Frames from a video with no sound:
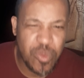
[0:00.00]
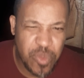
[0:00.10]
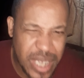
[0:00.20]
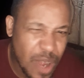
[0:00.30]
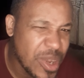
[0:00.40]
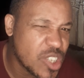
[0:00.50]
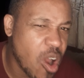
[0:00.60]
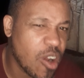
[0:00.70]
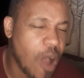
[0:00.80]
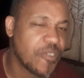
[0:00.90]
yeah we
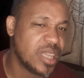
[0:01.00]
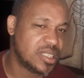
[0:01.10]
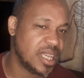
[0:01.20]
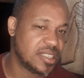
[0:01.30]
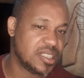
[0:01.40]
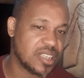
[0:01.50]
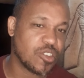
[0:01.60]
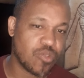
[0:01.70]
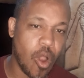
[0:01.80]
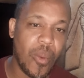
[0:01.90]
started off as just just
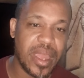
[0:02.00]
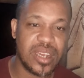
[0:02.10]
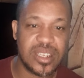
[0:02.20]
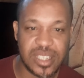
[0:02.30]
growing and just